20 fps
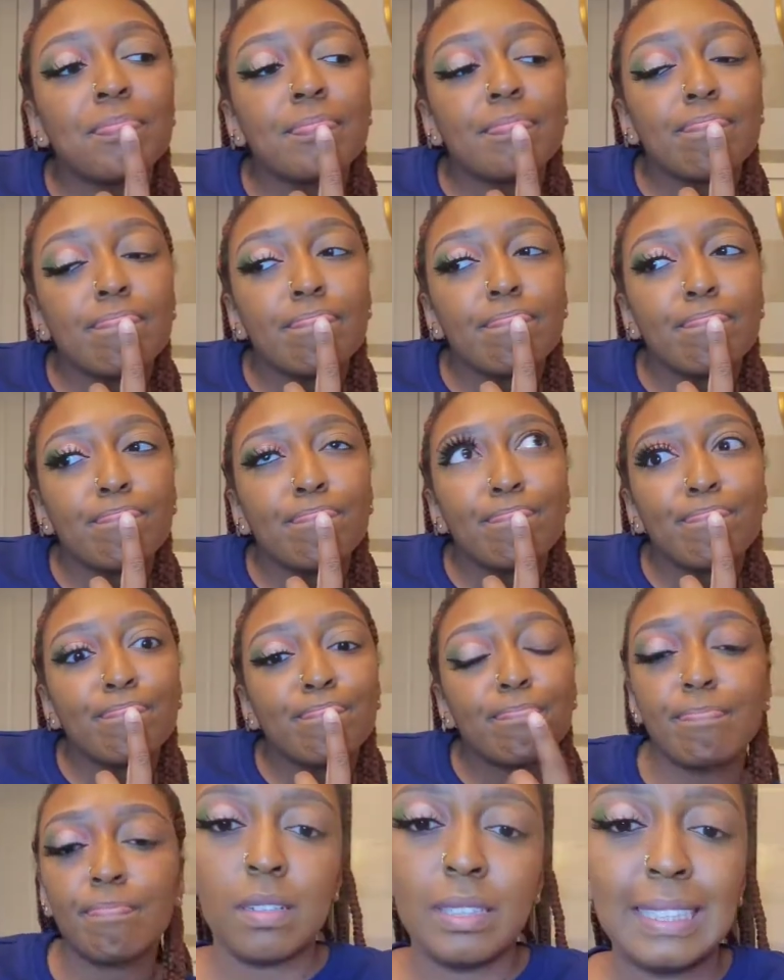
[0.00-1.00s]
around the
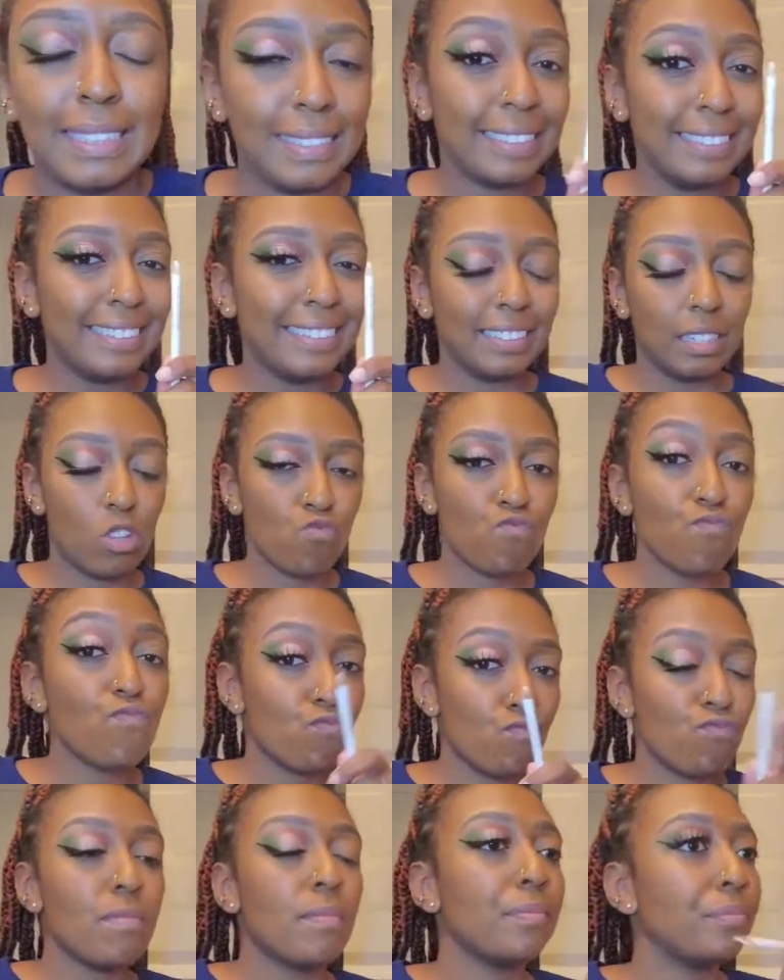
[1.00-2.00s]
corner from the
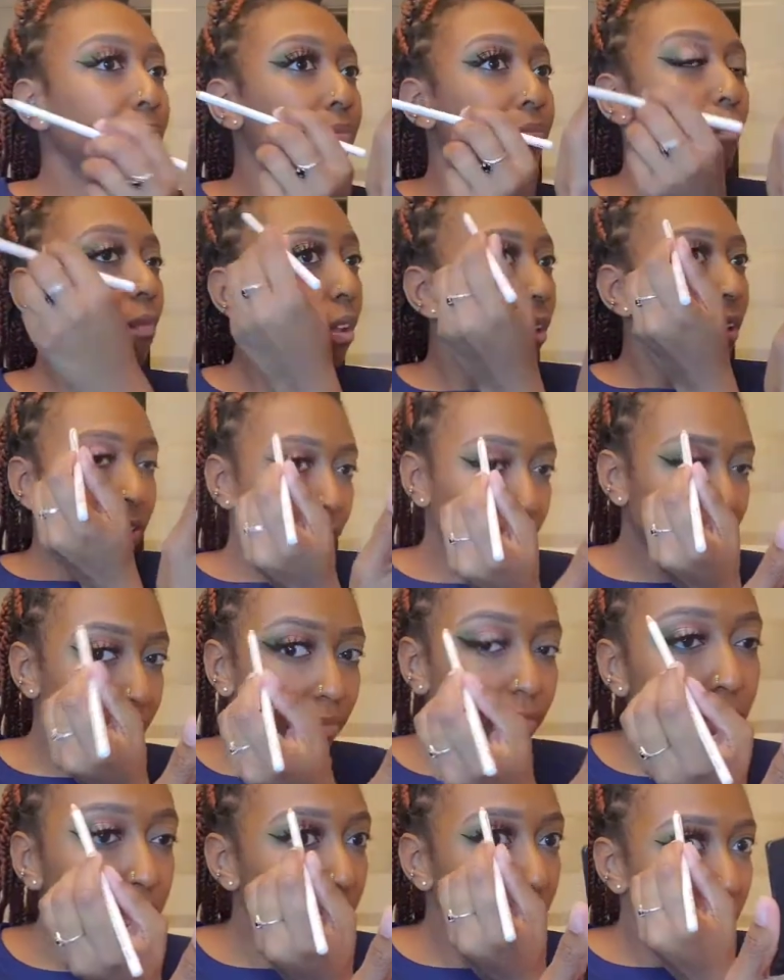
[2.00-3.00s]
restaurant,
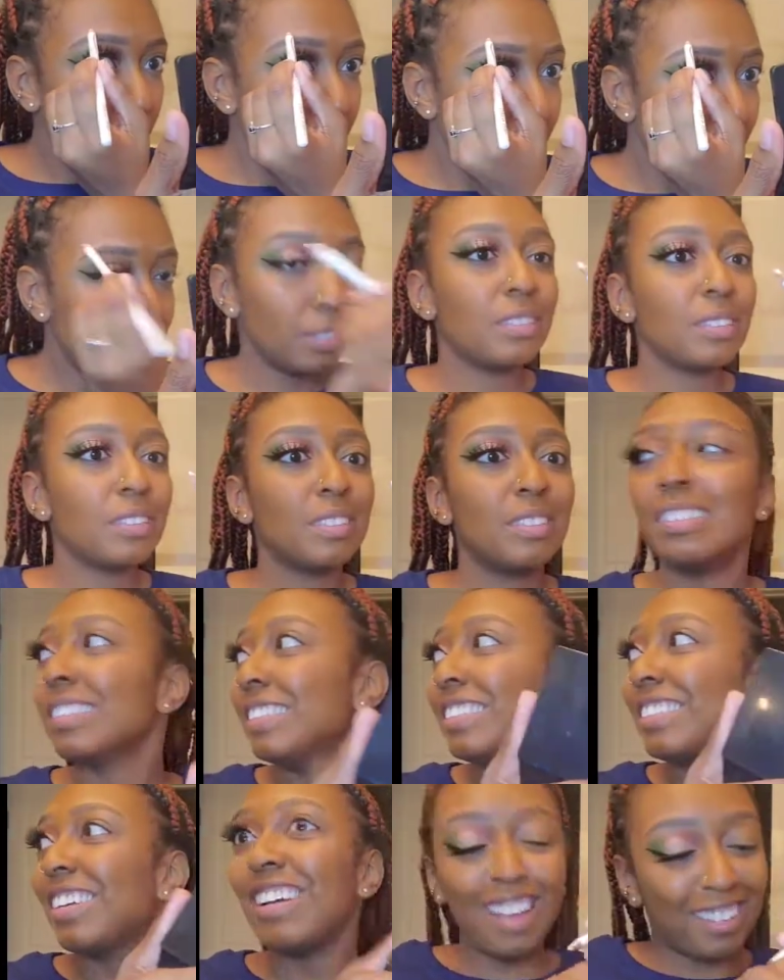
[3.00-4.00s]
we ain't gonna be
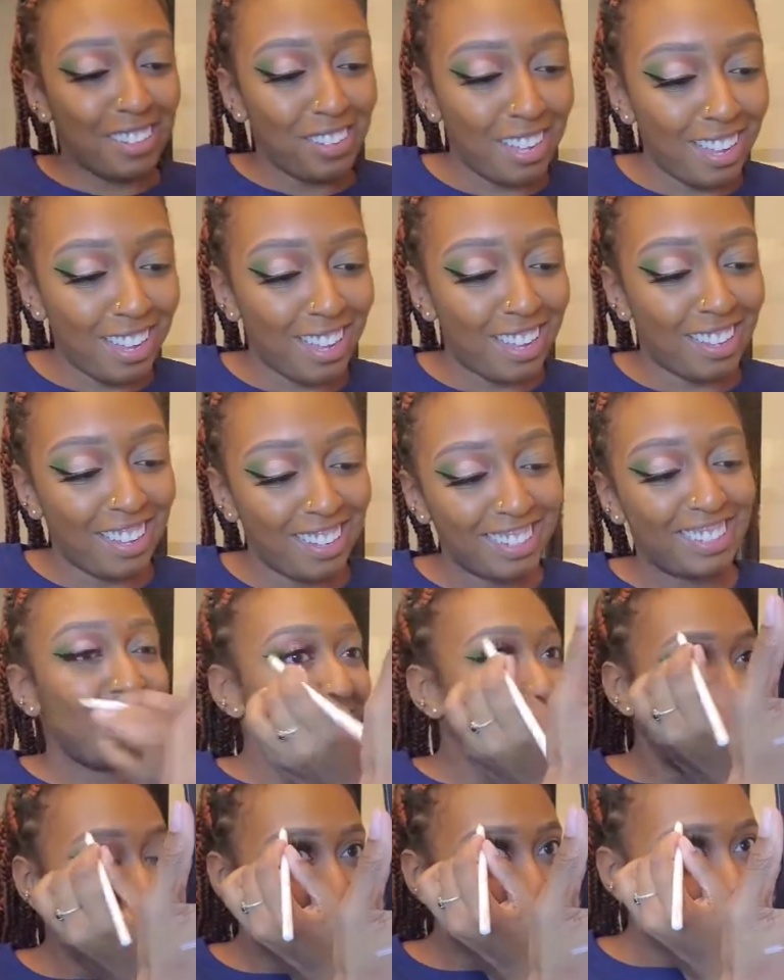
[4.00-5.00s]
that long, we
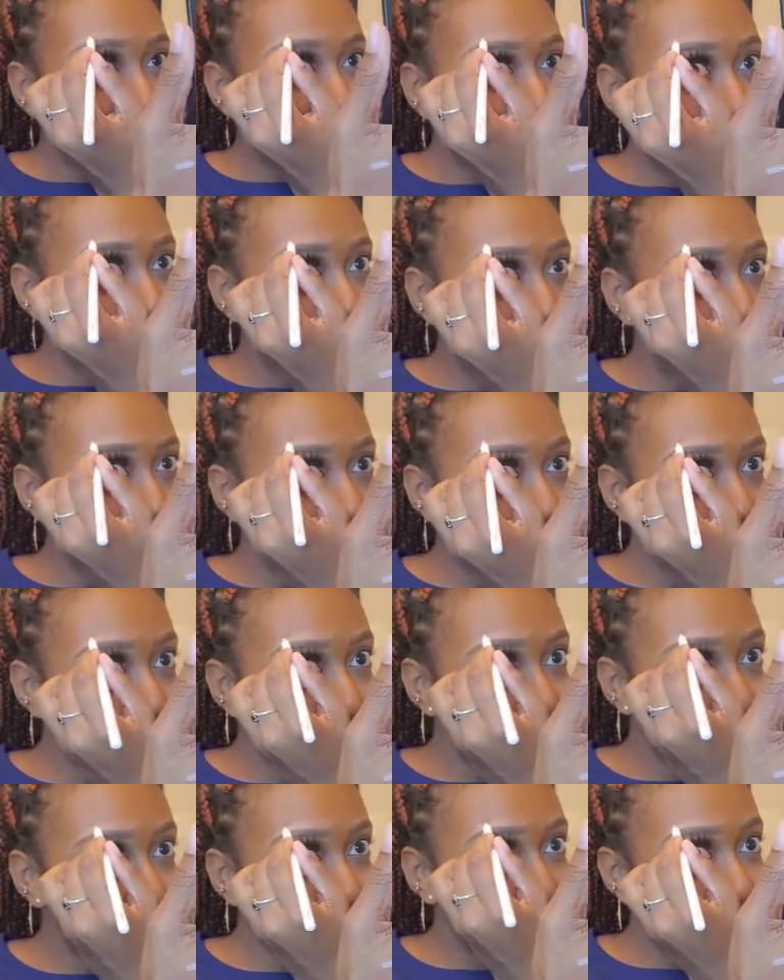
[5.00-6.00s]
just gonna go back to my place
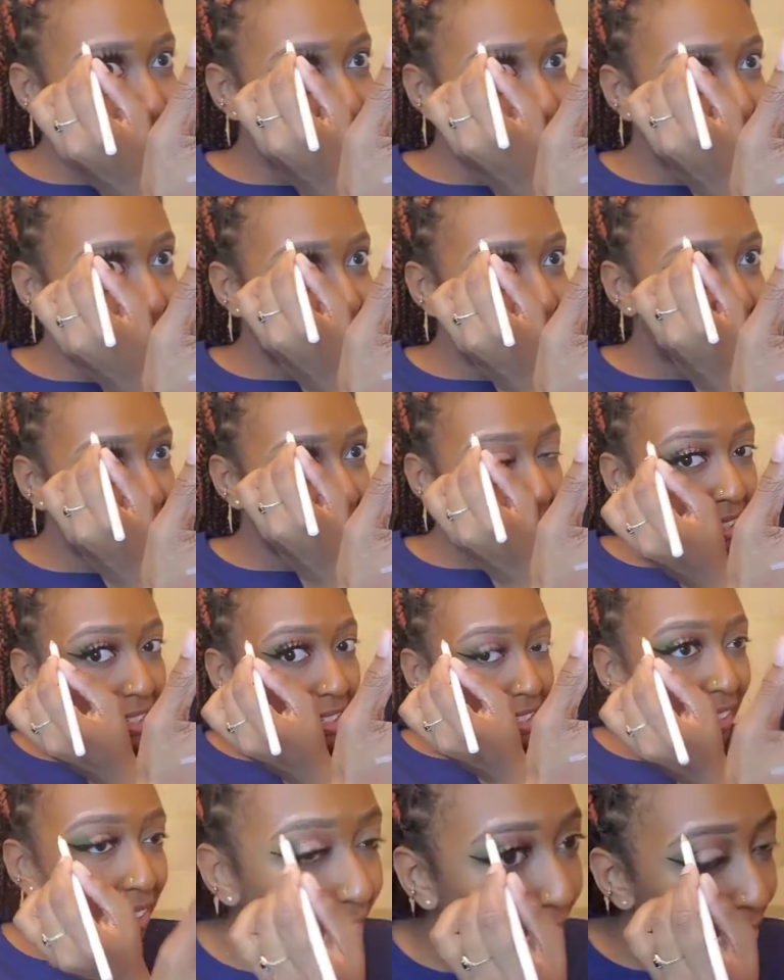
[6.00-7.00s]
and we gonna go to the
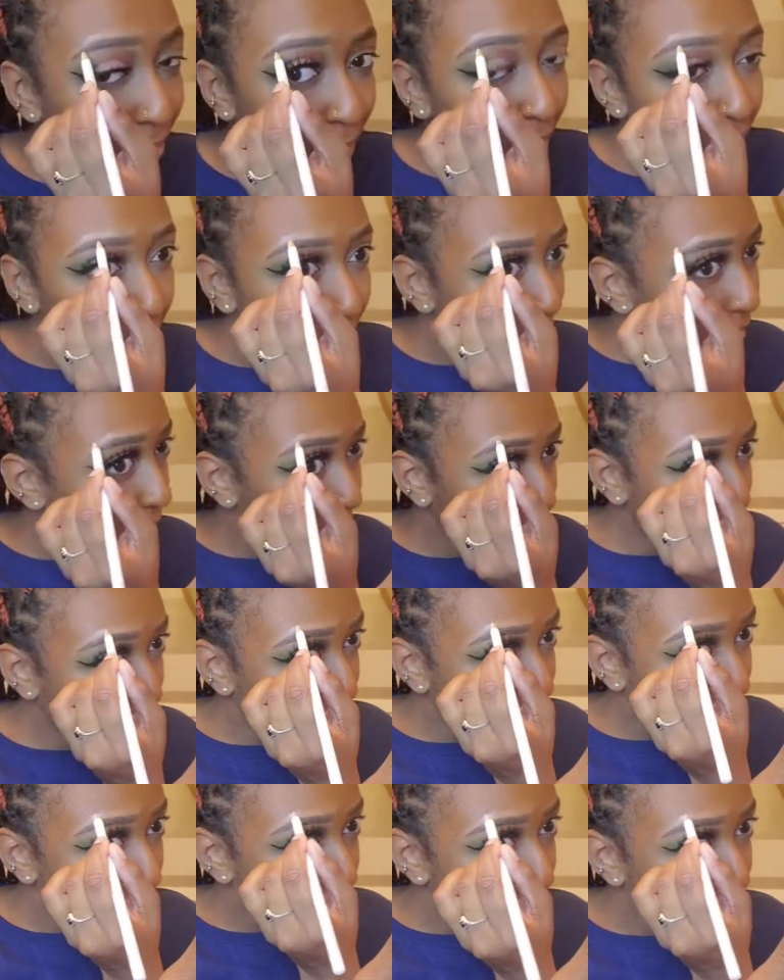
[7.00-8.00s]
restaurant.
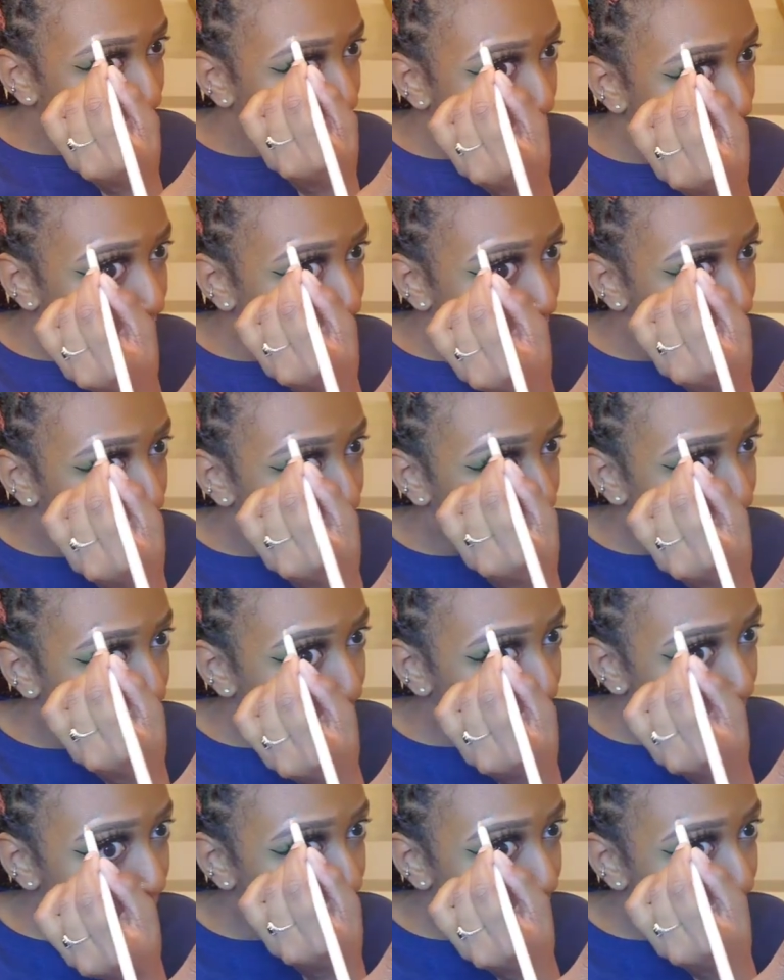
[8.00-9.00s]
I'm like,
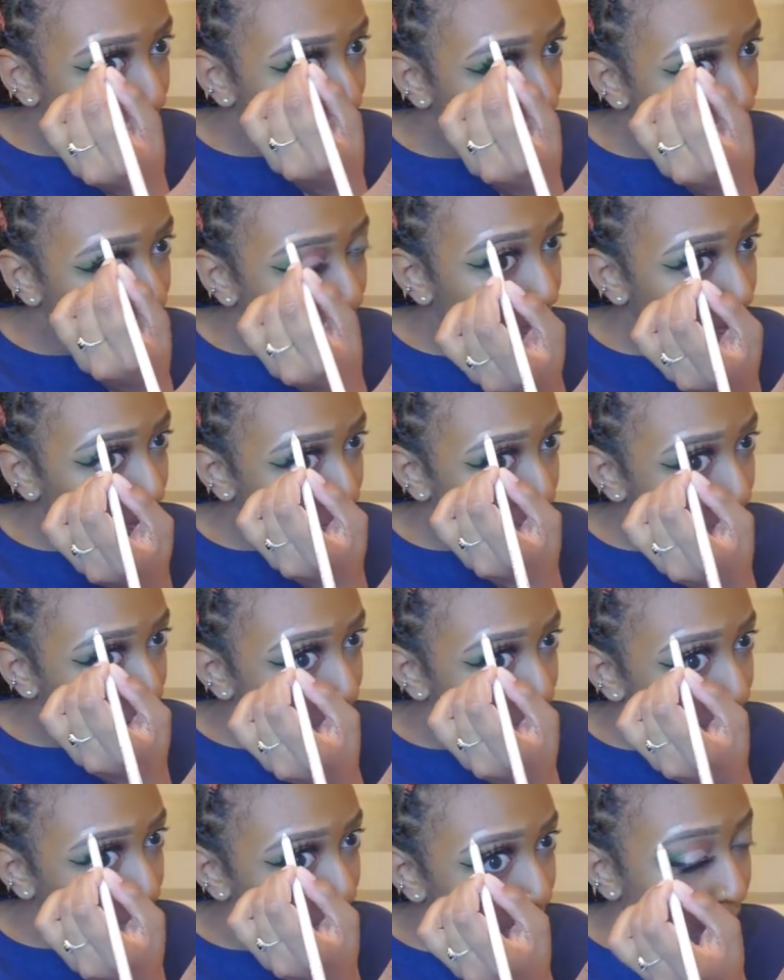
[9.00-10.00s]
okay,
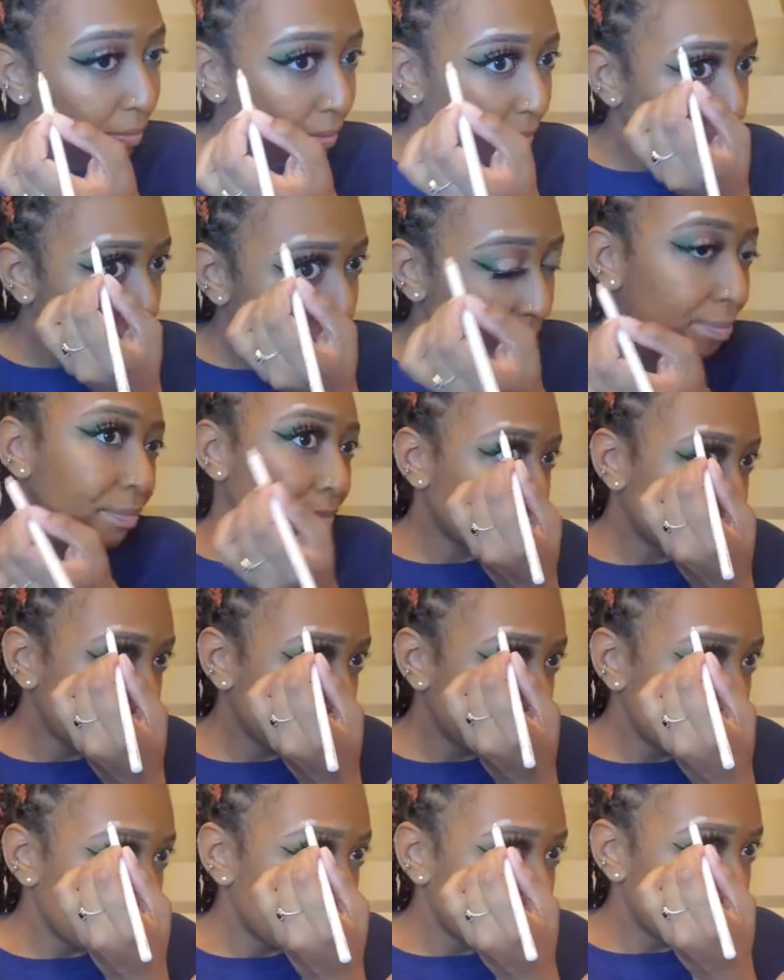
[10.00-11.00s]
I guess. Like
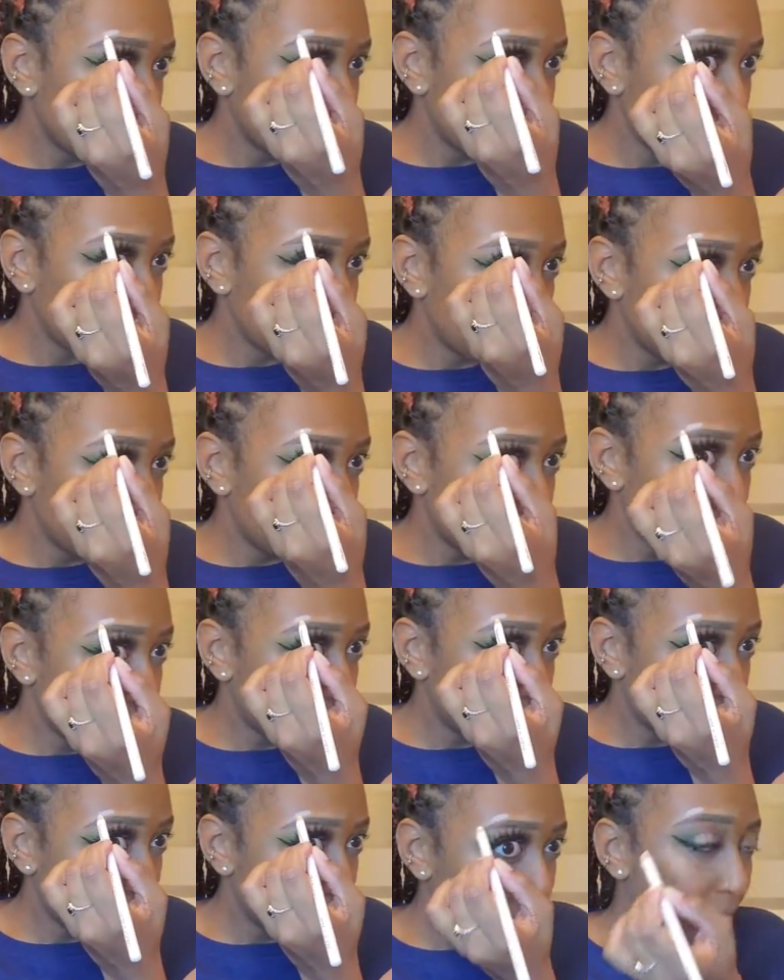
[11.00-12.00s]
I'm drunk as
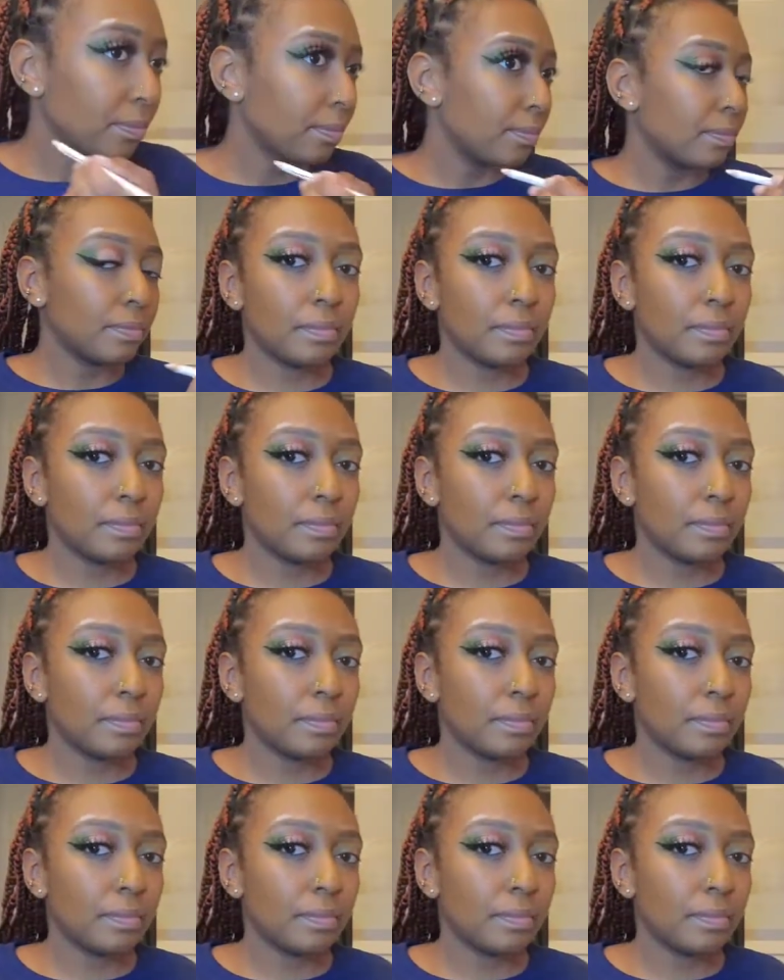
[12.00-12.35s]
hell, but like I'm